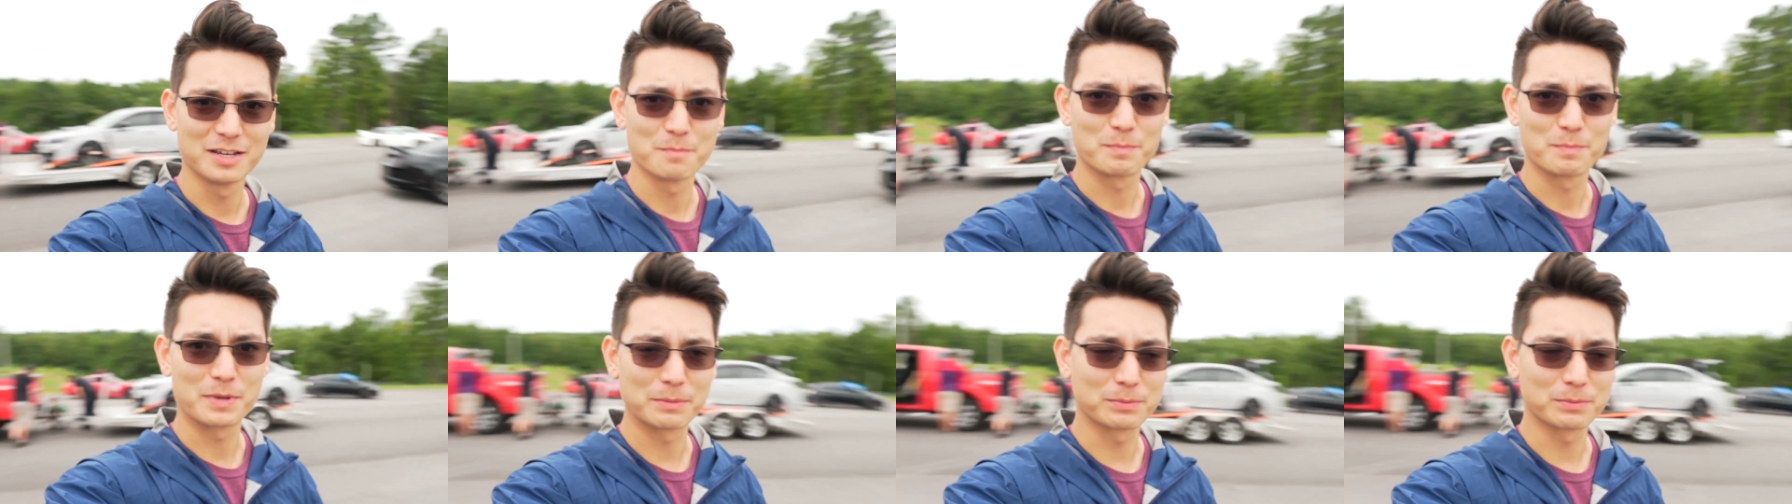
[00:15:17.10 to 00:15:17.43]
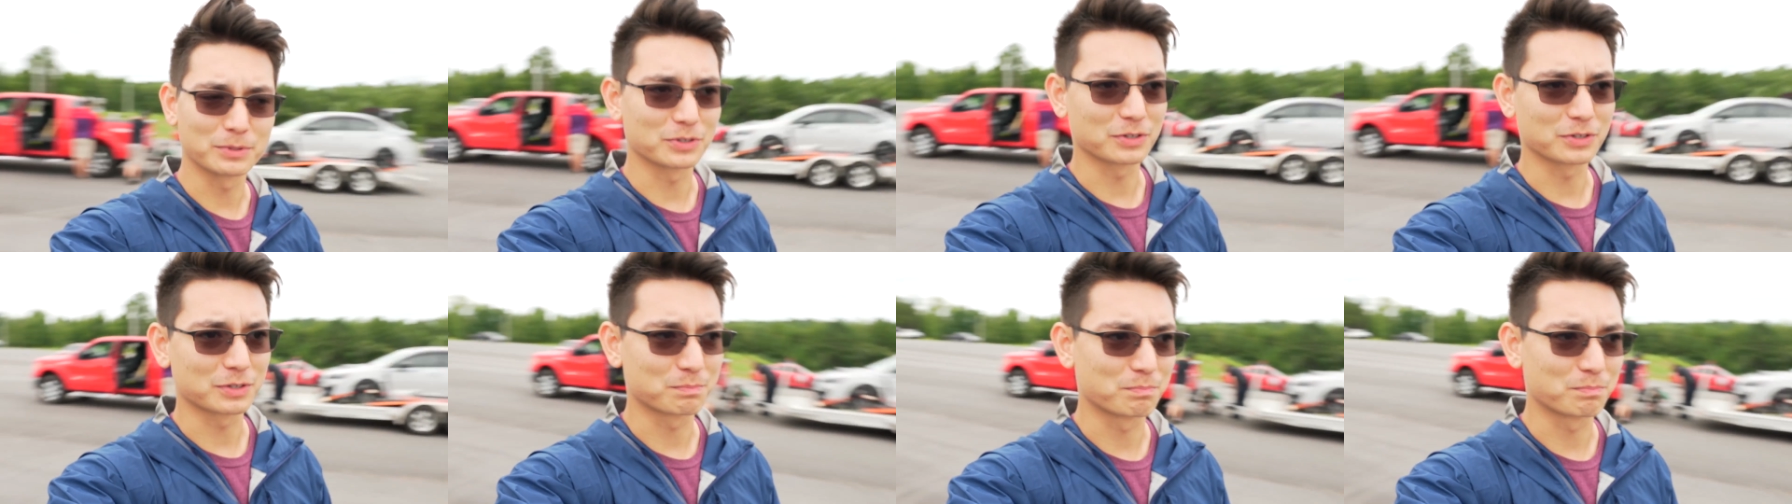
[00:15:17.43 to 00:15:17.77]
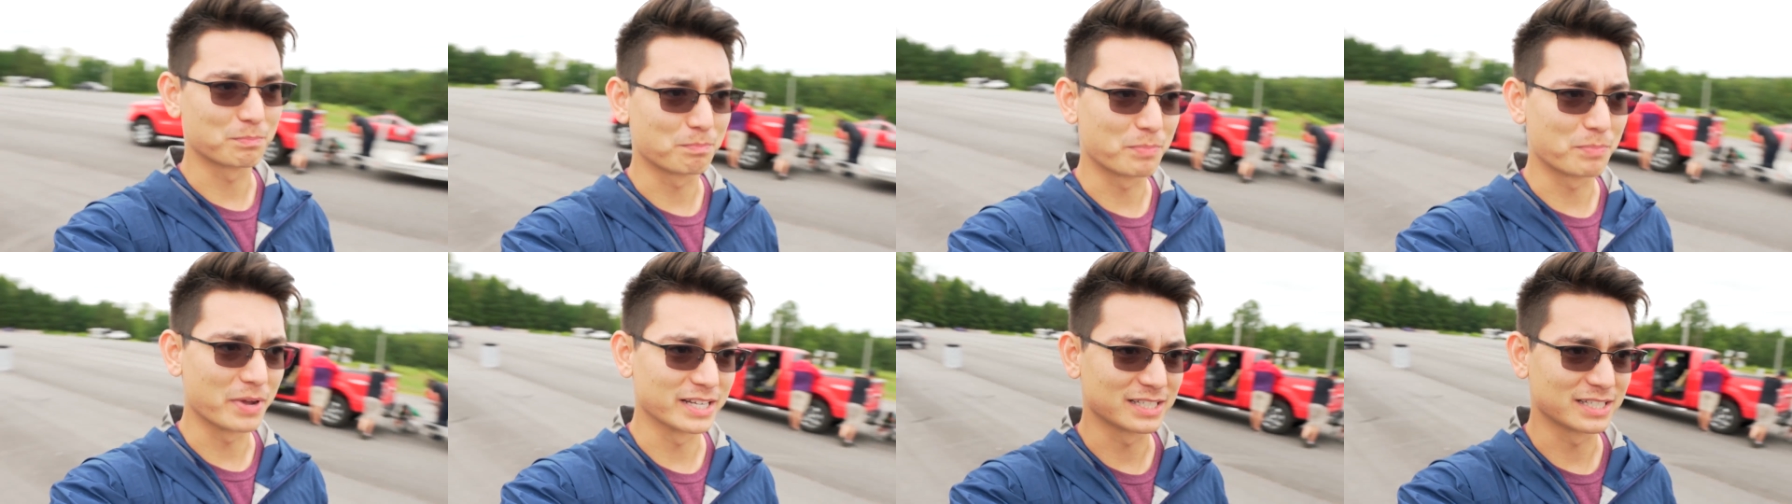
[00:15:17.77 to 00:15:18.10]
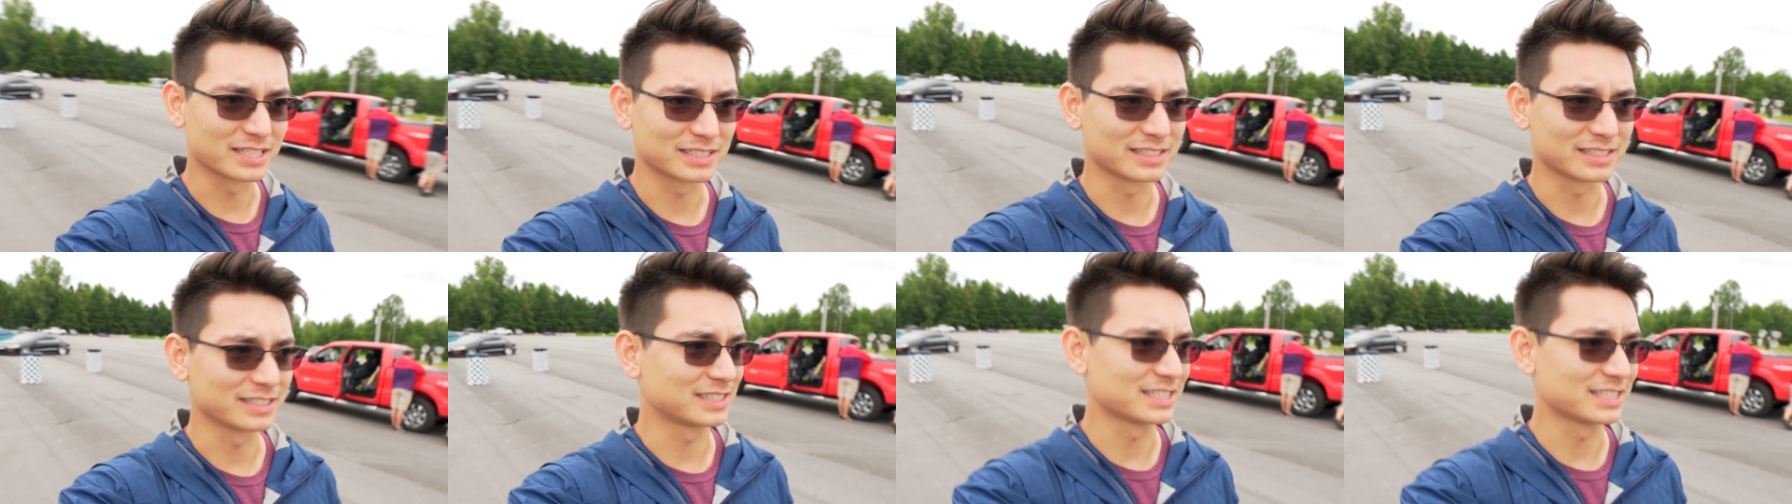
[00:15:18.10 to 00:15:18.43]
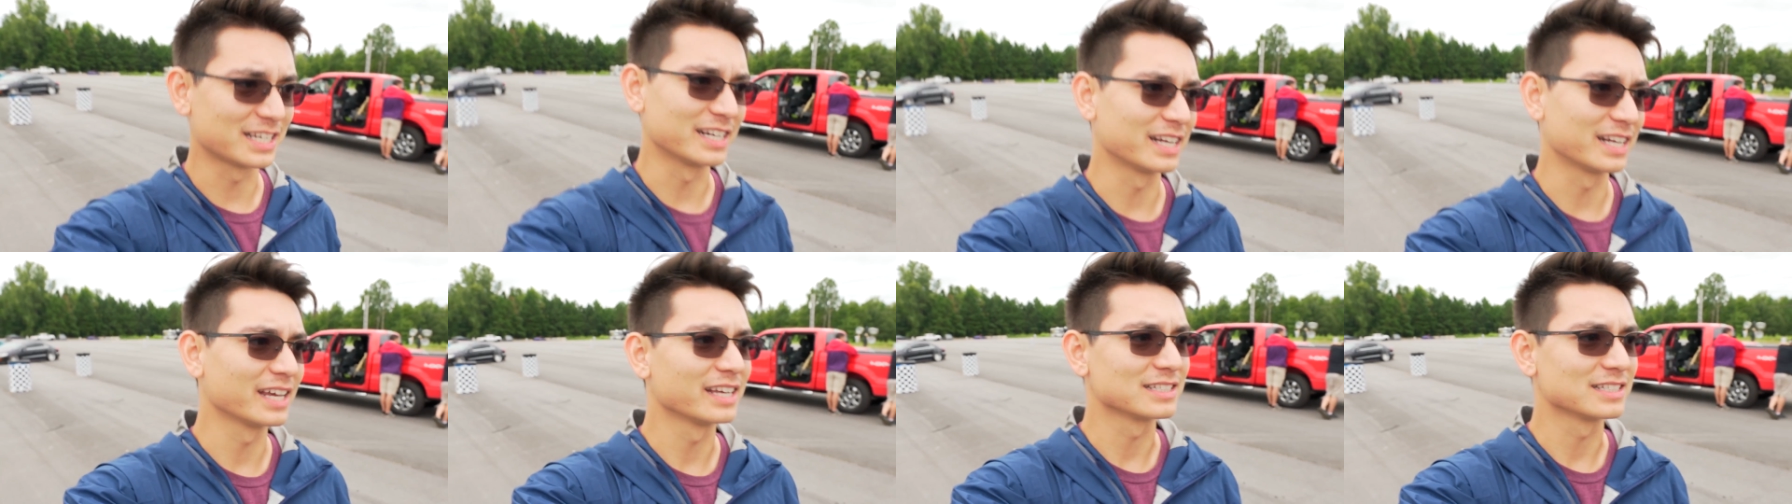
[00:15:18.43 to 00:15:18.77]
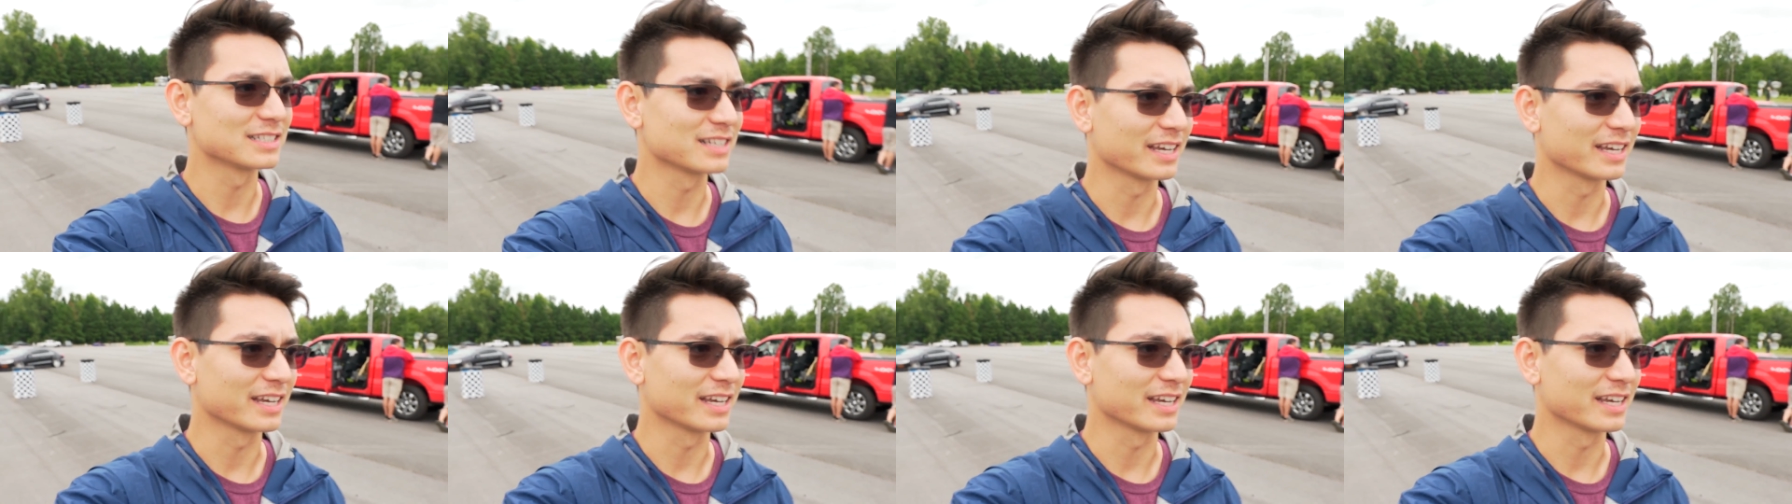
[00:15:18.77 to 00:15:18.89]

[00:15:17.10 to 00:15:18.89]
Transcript: People are basically, Sunday's